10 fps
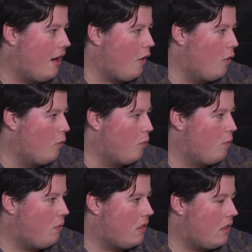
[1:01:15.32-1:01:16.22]
a whole
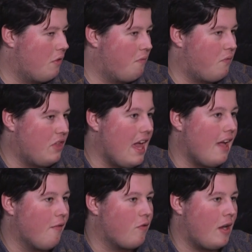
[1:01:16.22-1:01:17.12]

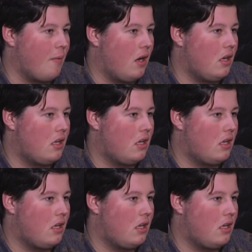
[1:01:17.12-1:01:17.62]
year of cinema.